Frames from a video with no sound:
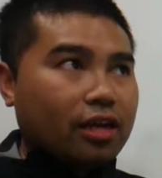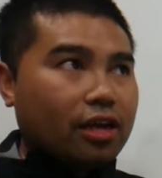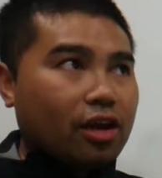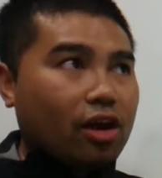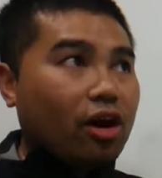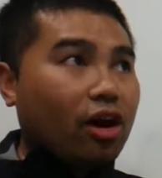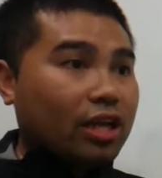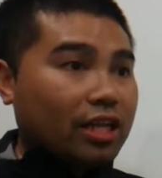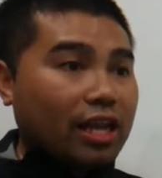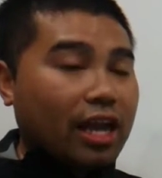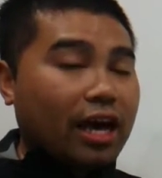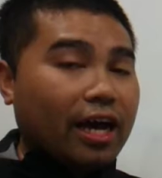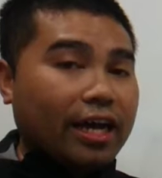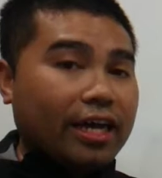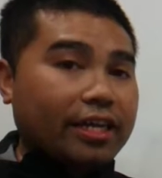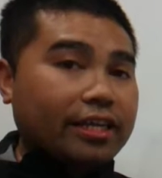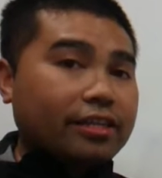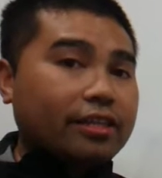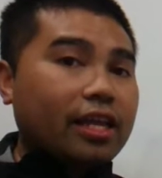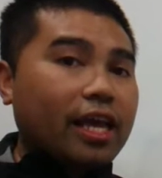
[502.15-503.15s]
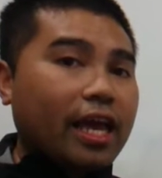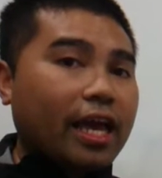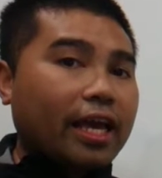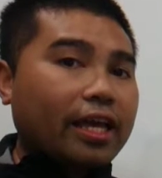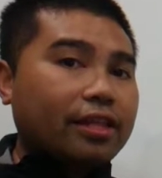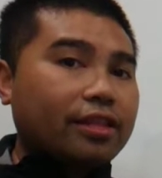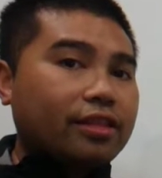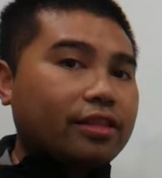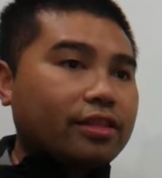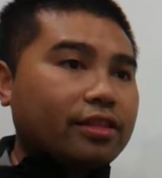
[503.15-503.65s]
online,
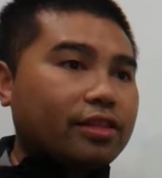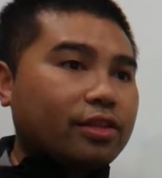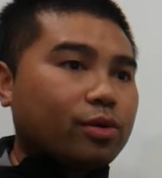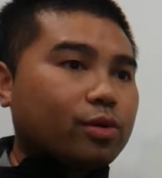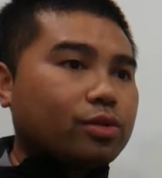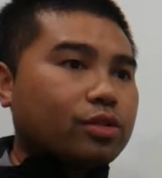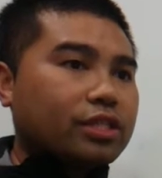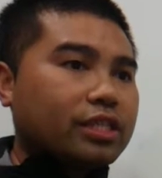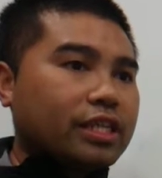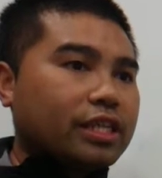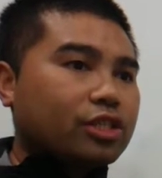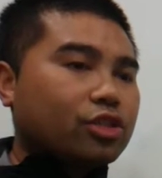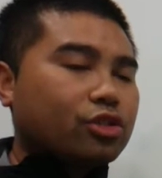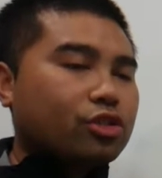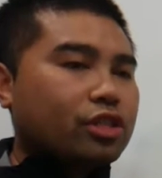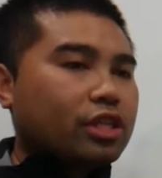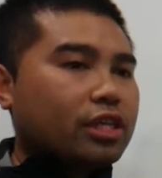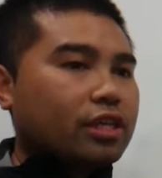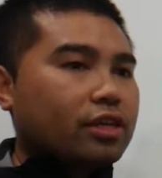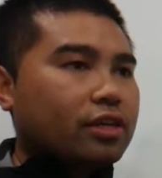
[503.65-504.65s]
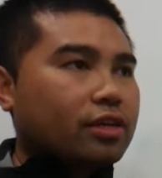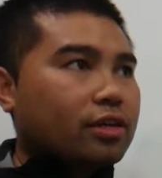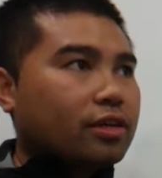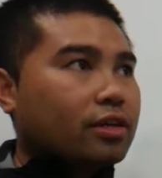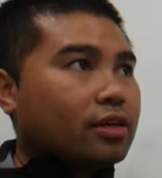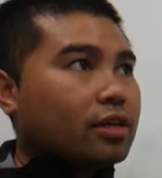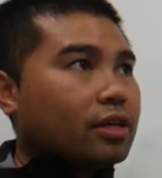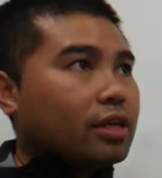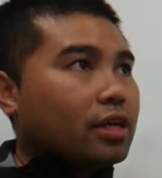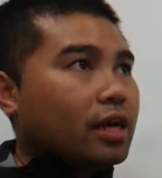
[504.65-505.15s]
and there was an interesting
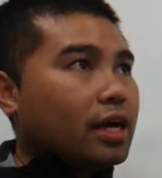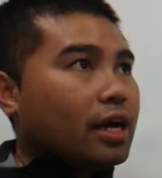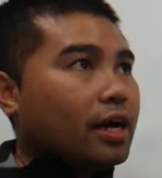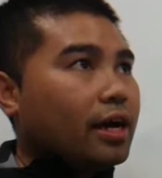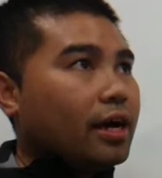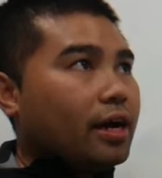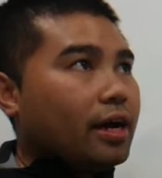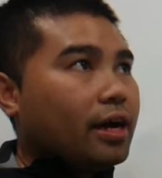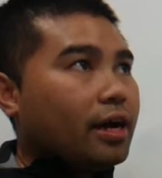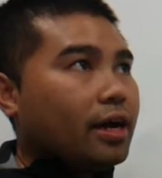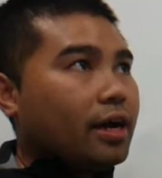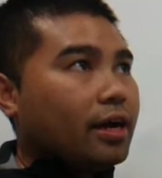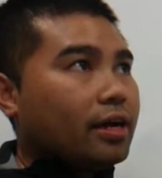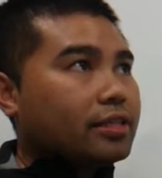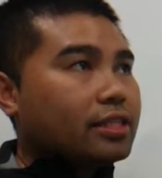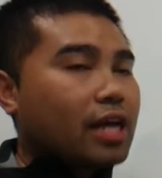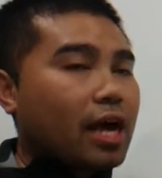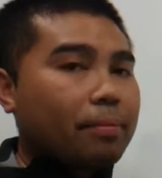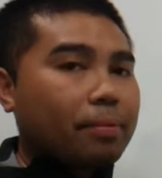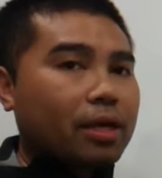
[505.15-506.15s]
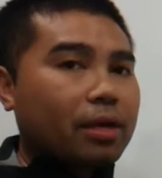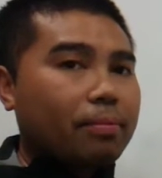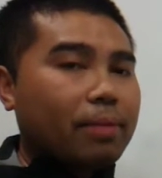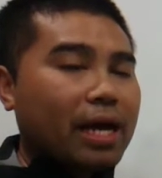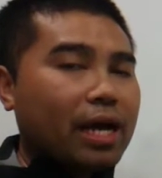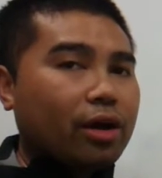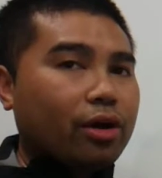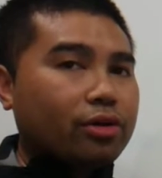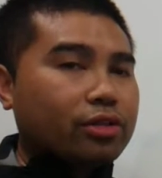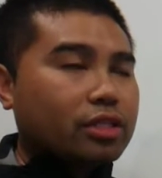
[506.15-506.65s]
topic
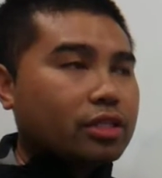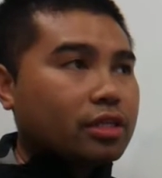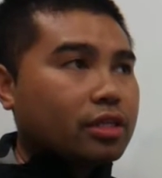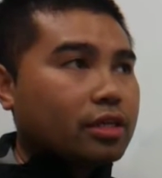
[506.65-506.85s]
about